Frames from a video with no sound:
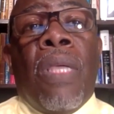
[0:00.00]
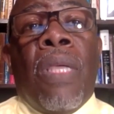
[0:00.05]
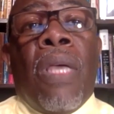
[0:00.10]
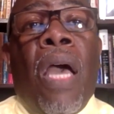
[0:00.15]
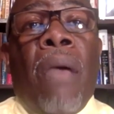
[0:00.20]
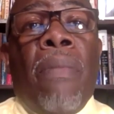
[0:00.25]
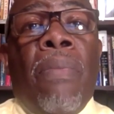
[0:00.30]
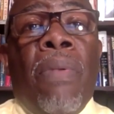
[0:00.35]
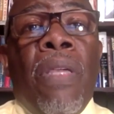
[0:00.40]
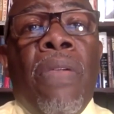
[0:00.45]

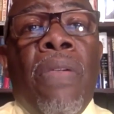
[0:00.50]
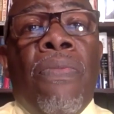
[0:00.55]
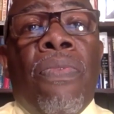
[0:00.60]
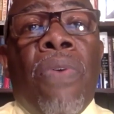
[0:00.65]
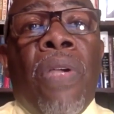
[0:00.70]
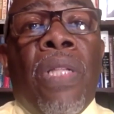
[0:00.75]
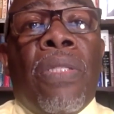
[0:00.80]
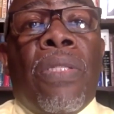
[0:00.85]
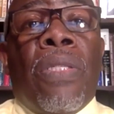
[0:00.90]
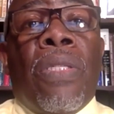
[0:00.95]
I believe
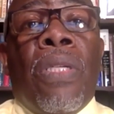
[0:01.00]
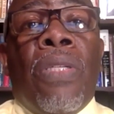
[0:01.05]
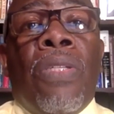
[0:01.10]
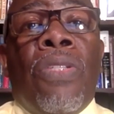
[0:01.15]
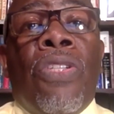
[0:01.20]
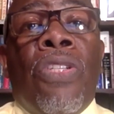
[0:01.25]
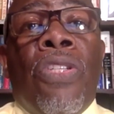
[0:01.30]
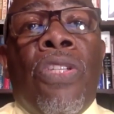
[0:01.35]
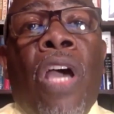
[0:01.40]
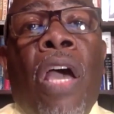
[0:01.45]
rent
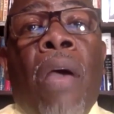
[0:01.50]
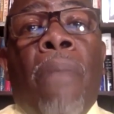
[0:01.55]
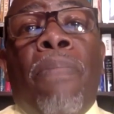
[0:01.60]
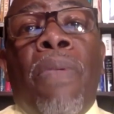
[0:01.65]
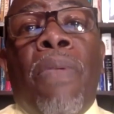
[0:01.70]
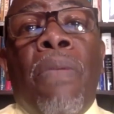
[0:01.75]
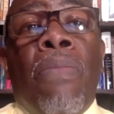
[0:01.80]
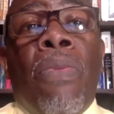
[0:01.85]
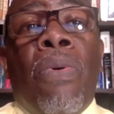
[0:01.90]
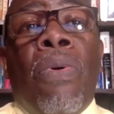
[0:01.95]
should not
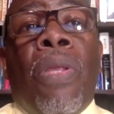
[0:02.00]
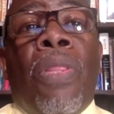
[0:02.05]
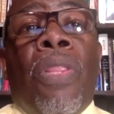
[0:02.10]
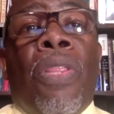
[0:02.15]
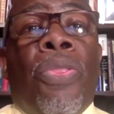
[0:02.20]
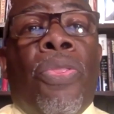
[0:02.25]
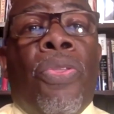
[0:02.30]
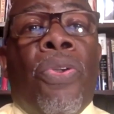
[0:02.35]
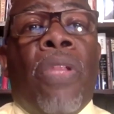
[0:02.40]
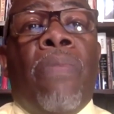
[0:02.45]
be more than
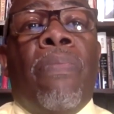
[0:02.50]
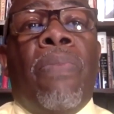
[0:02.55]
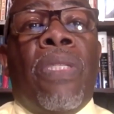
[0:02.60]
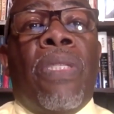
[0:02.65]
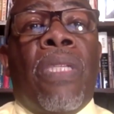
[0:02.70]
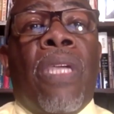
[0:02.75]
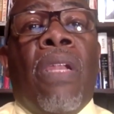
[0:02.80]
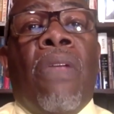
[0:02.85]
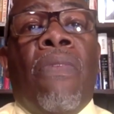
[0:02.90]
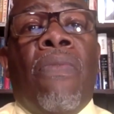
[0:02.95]

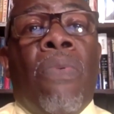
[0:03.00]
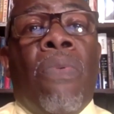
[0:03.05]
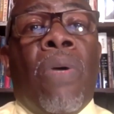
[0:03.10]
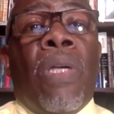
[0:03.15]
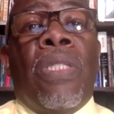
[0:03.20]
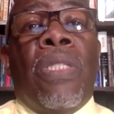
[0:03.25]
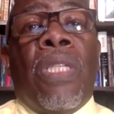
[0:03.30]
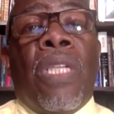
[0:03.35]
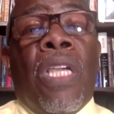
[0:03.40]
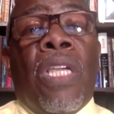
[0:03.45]
30% of
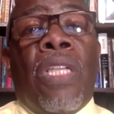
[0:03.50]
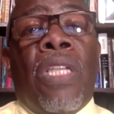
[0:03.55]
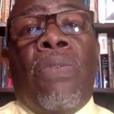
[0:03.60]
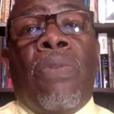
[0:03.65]
one's annual